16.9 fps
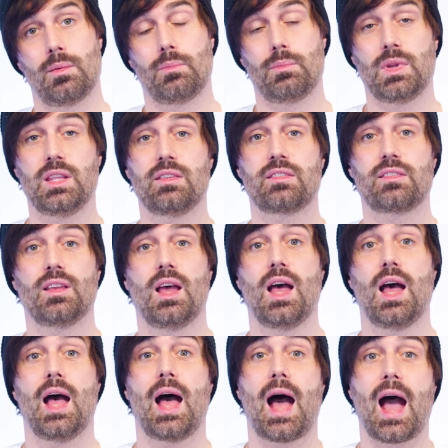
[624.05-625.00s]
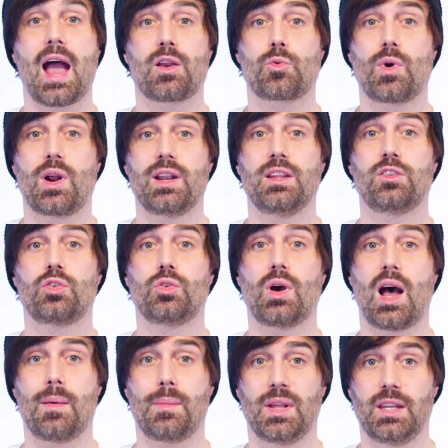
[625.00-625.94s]
means I ran into
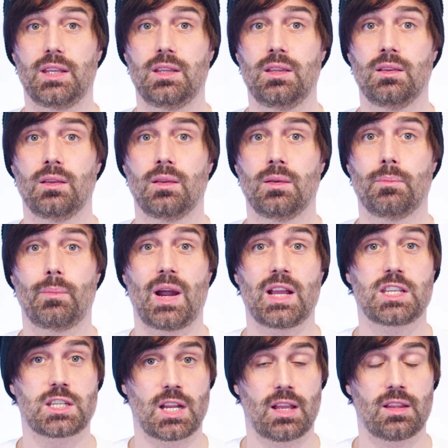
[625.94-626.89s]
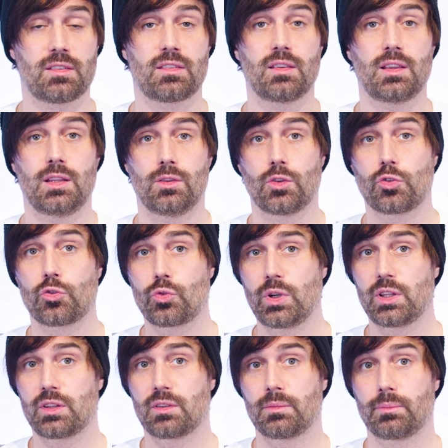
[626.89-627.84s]
Amélie by chance in the
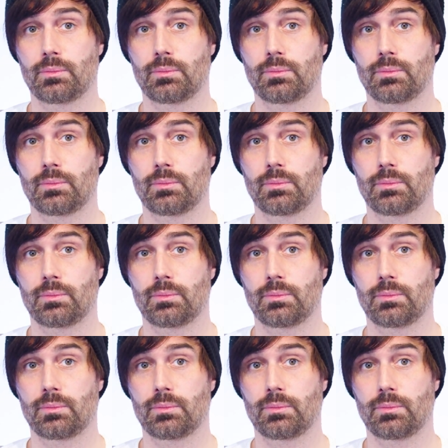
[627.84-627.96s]
street.